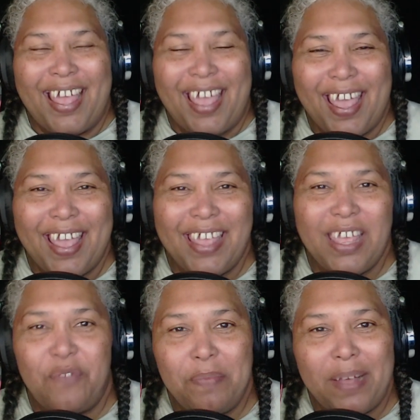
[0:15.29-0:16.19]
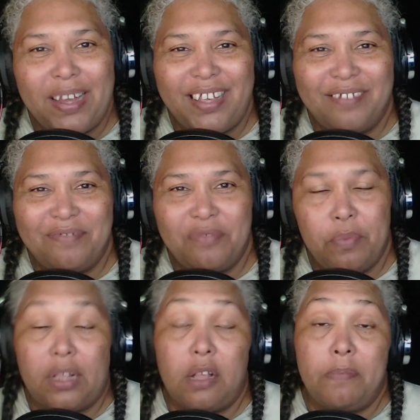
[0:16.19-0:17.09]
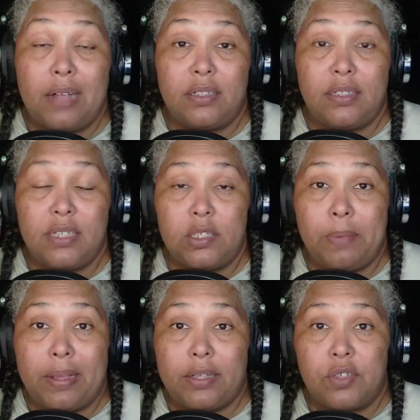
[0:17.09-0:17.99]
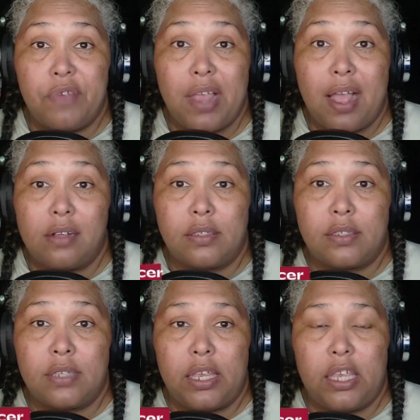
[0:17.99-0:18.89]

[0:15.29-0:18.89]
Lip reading: Hey everybody, welcome back to TeeSpicerReacts.